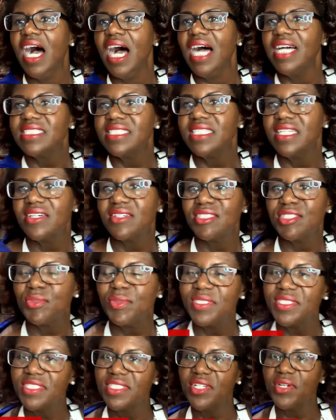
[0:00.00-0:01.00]
Ah, Snuggles
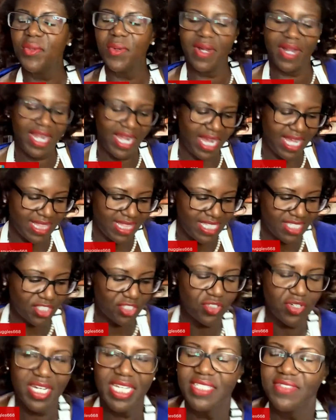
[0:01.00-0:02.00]
wants to know where I got
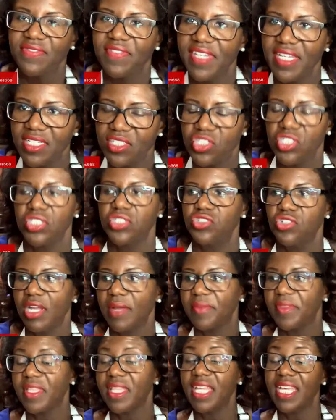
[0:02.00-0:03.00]
this dress. Vel just
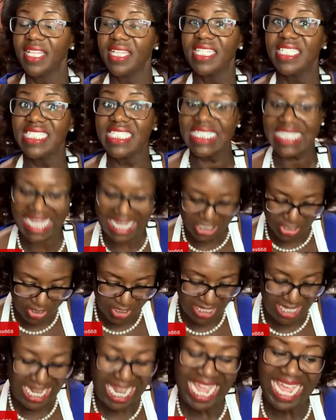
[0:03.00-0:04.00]
dropped the link. This is
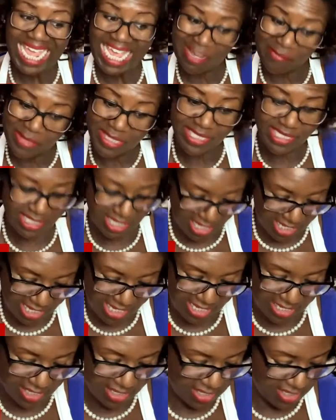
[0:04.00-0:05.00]
actually an
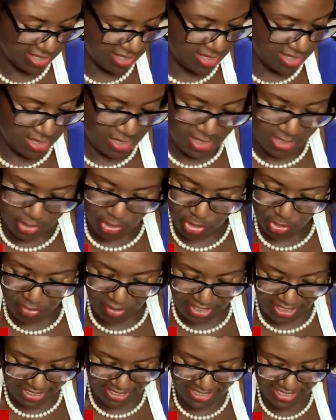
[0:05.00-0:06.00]
Amazon
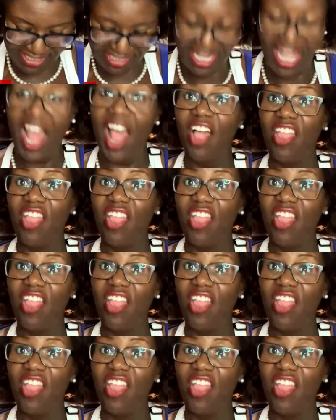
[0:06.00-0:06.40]
dress,